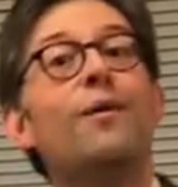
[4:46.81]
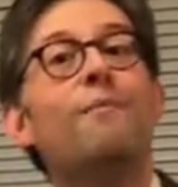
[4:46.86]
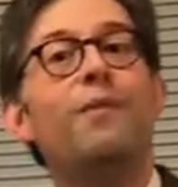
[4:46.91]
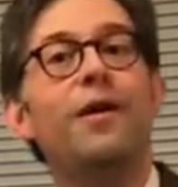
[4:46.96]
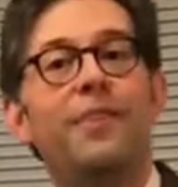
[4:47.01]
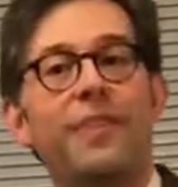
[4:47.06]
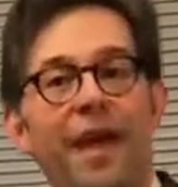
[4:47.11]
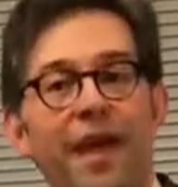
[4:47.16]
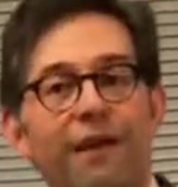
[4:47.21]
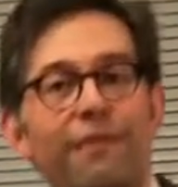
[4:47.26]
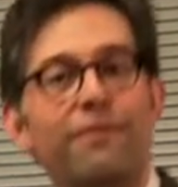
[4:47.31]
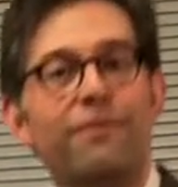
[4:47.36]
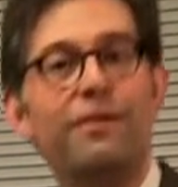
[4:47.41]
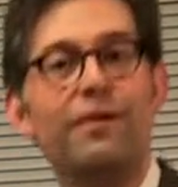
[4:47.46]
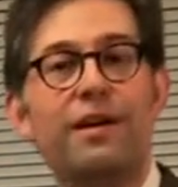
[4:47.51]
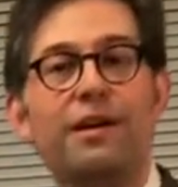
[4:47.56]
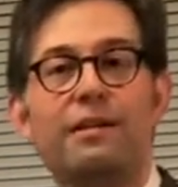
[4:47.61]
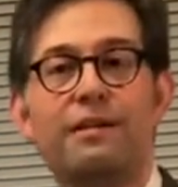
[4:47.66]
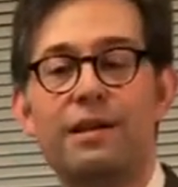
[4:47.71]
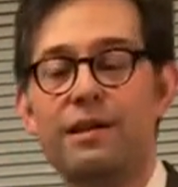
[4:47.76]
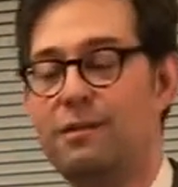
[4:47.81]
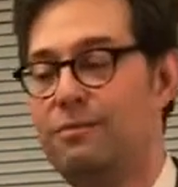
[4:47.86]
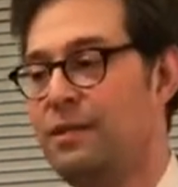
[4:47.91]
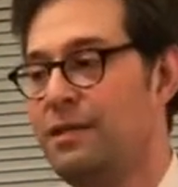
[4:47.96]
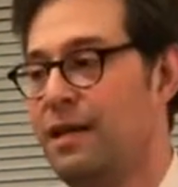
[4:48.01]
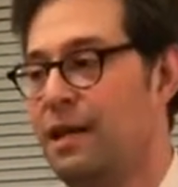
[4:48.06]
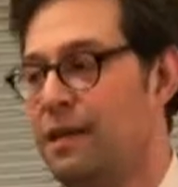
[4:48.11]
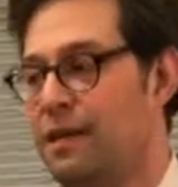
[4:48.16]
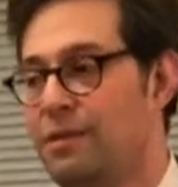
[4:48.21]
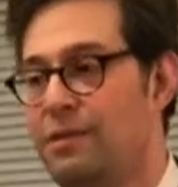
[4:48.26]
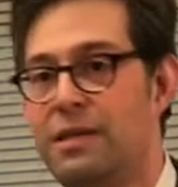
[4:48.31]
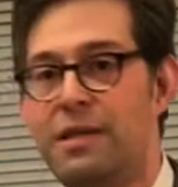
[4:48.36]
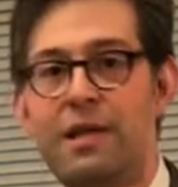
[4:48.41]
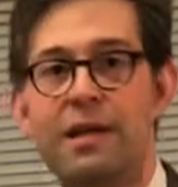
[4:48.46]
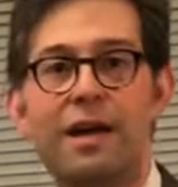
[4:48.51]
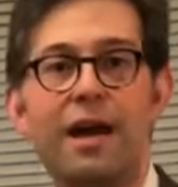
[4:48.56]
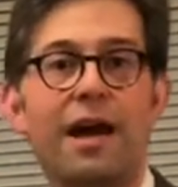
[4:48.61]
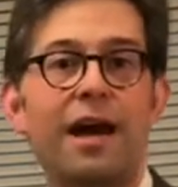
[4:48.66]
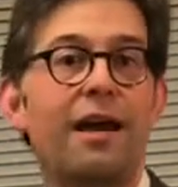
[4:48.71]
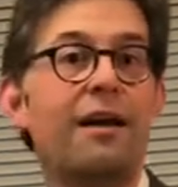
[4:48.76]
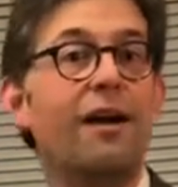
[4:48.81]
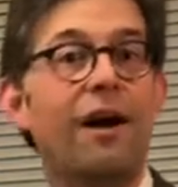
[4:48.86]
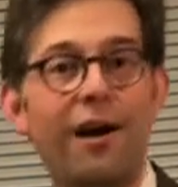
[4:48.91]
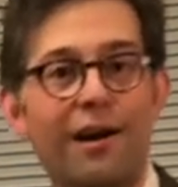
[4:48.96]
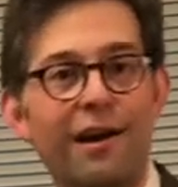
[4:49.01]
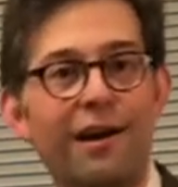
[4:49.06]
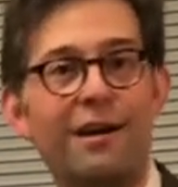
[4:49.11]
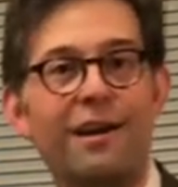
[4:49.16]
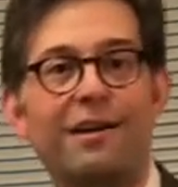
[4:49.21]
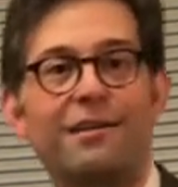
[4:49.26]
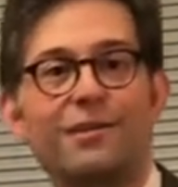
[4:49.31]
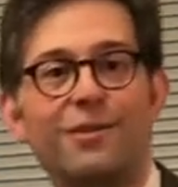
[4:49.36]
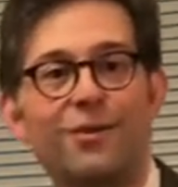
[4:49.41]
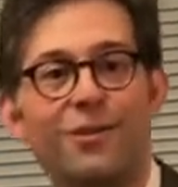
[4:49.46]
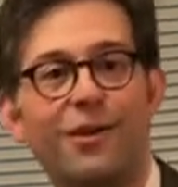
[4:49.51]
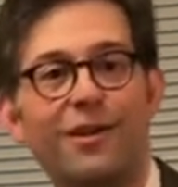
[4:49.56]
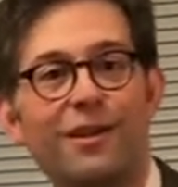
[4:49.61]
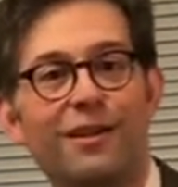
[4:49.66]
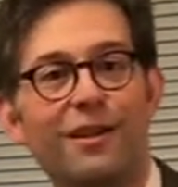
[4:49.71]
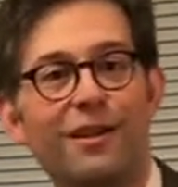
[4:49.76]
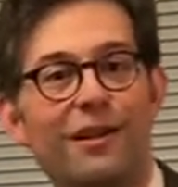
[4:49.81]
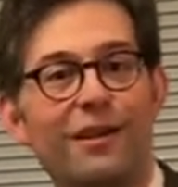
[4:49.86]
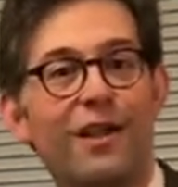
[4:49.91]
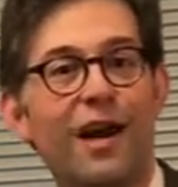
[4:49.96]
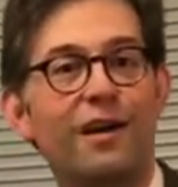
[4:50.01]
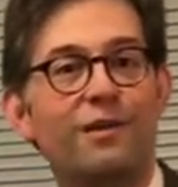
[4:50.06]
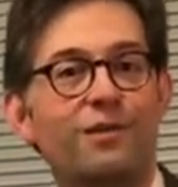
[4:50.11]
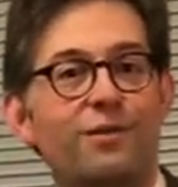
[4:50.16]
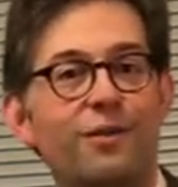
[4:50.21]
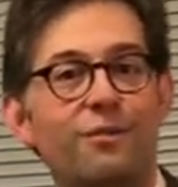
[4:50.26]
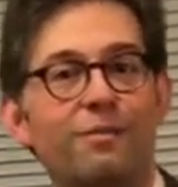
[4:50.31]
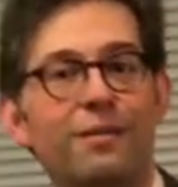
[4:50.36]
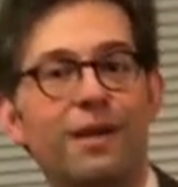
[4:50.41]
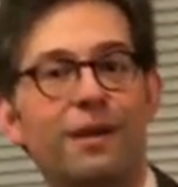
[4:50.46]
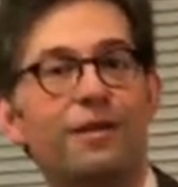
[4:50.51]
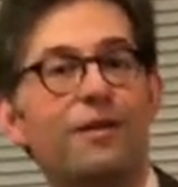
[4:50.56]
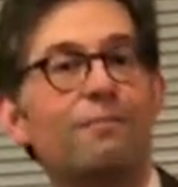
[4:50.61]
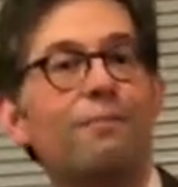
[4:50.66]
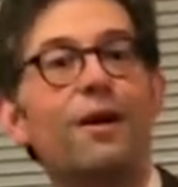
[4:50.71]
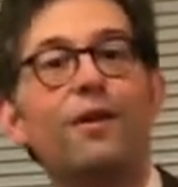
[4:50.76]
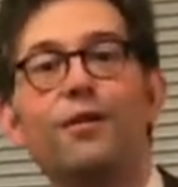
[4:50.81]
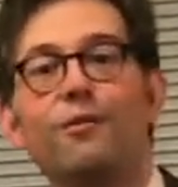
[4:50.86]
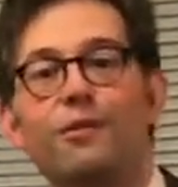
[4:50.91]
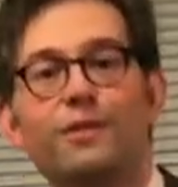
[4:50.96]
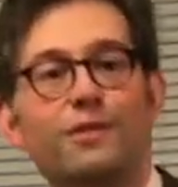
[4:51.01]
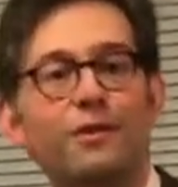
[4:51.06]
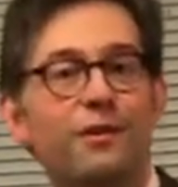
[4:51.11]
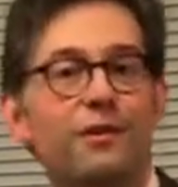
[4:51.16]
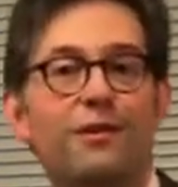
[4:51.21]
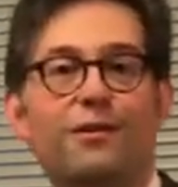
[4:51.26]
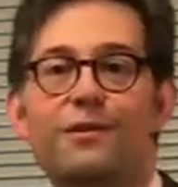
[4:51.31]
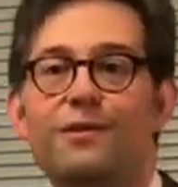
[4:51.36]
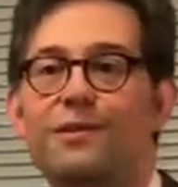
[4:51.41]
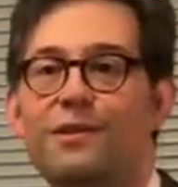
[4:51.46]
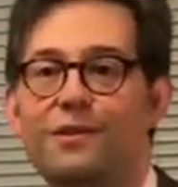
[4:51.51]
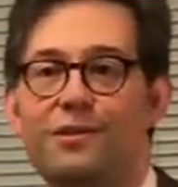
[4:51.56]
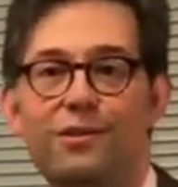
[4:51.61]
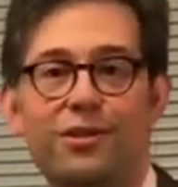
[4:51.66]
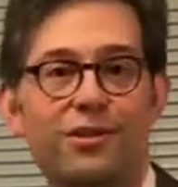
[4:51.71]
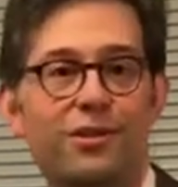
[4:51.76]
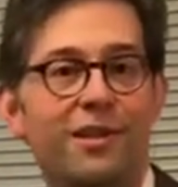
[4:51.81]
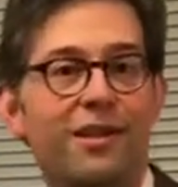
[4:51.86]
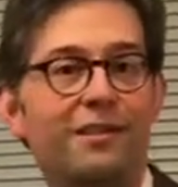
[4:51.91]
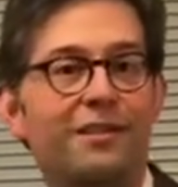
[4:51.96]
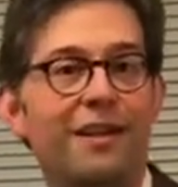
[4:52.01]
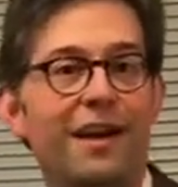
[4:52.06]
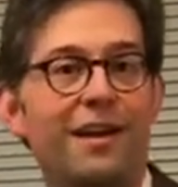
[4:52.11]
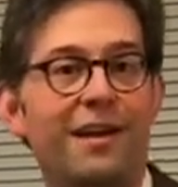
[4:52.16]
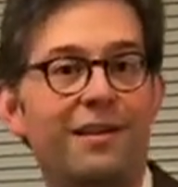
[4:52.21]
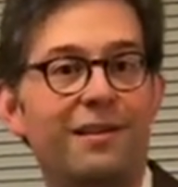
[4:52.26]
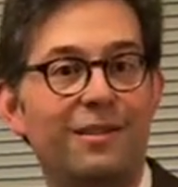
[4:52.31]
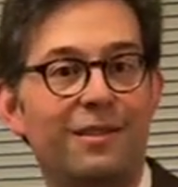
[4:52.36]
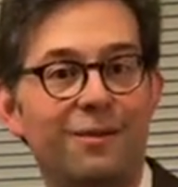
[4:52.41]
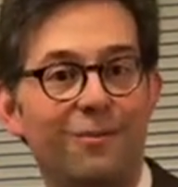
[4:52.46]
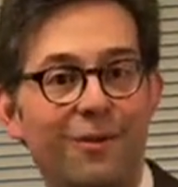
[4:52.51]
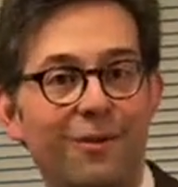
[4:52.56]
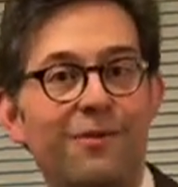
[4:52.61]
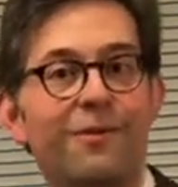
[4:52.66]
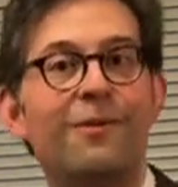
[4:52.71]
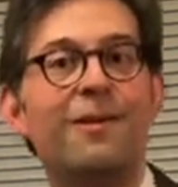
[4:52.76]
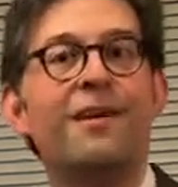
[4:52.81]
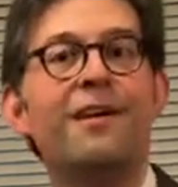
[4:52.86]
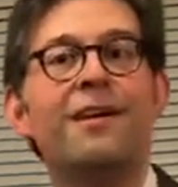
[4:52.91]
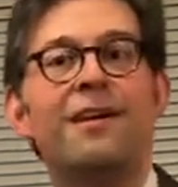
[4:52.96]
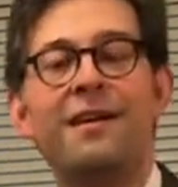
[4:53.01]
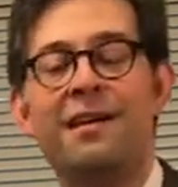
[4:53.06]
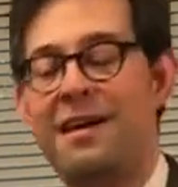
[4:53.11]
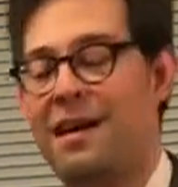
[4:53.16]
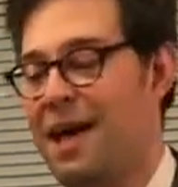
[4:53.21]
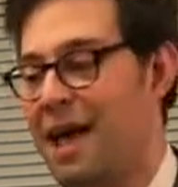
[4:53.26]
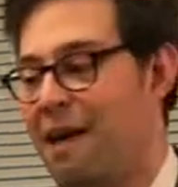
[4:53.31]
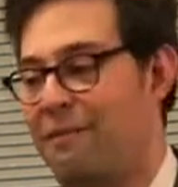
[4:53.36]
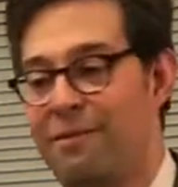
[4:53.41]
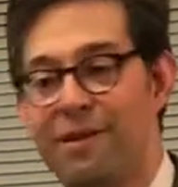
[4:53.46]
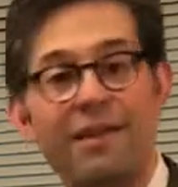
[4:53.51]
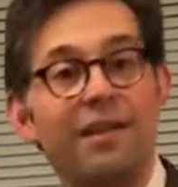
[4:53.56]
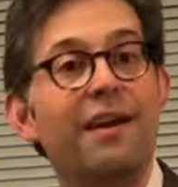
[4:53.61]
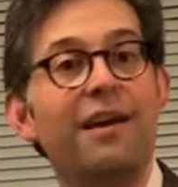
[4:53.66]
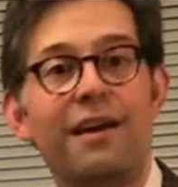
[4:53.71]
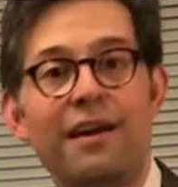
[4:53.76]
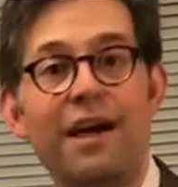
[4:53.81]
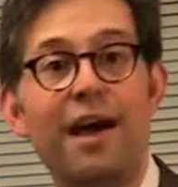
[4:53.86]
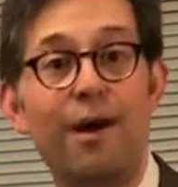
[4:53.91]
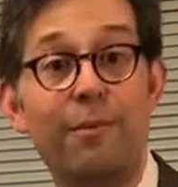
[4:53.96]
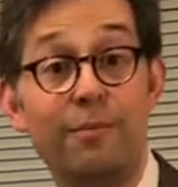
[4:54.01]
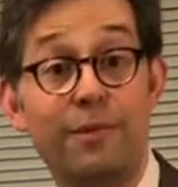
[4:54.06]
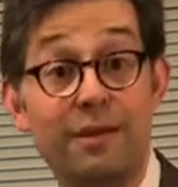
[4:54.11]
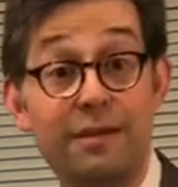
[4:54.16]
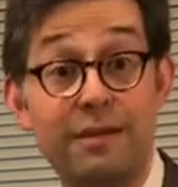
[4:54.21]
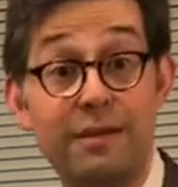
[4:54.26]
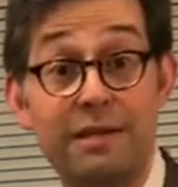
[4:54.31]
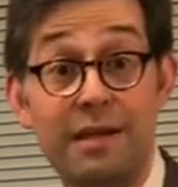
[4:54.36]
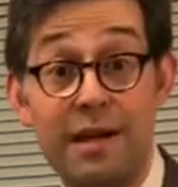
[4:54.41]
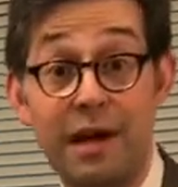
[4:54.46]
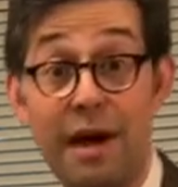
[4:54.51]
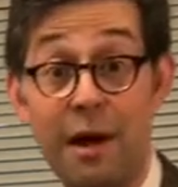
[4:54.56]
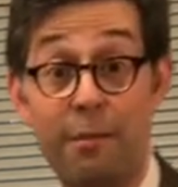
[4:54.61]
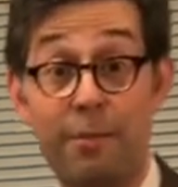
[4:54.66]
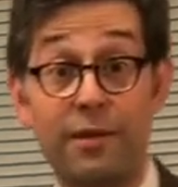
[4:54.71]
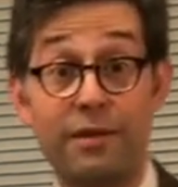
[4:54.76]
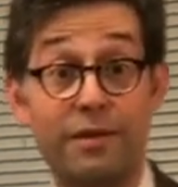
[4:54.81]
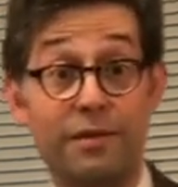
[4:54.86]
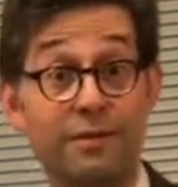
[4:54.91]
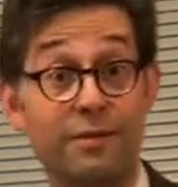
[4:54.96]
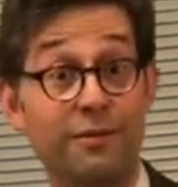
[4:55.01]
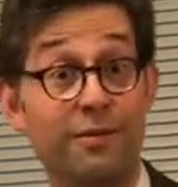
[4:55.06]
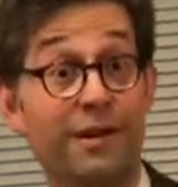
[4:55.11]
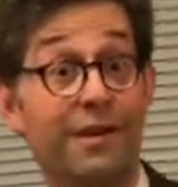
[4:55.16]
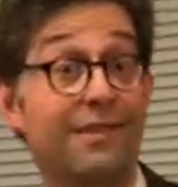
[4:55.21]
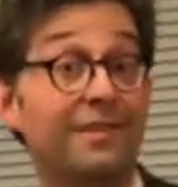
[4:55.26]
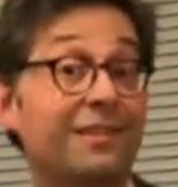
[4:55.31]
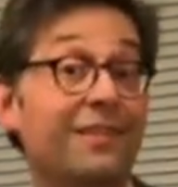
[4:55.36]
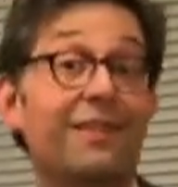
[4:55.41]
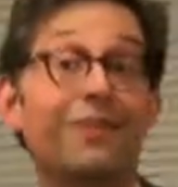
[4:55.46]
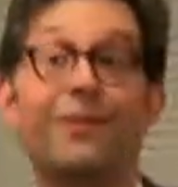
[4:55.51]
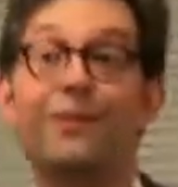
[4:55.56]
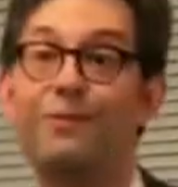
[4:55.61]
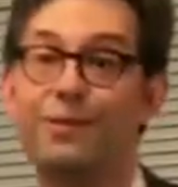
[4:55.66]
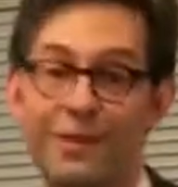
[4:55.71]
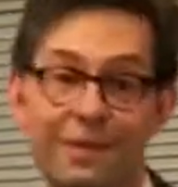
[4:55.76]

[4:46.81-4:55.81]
But thankfully, this was at UT. I had a Hockaday student in the classroom, and her mother was a nurse, and she led us through everything and helped us help the students. So it